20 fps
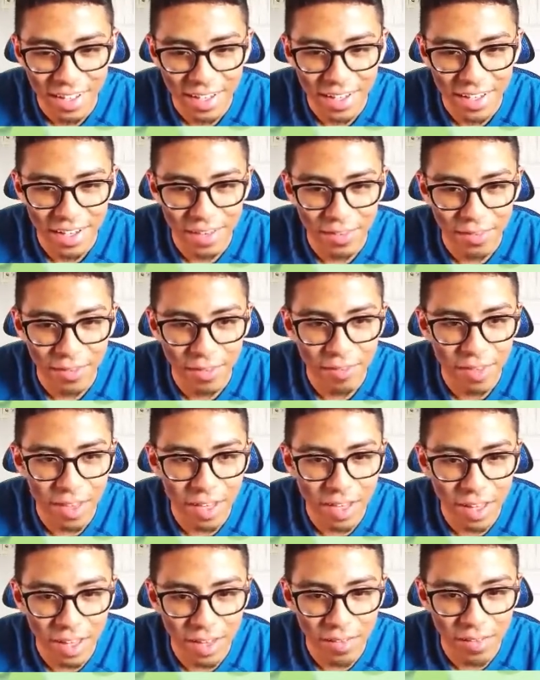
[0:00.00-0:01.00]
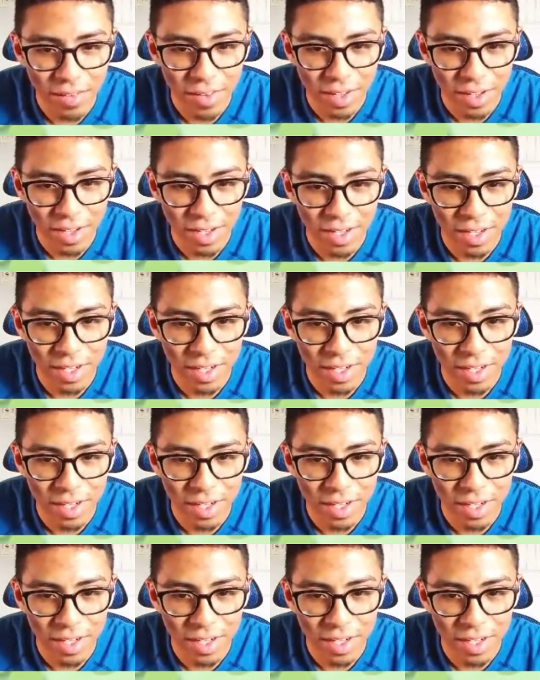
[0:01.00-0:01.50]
Alright, 15 of them.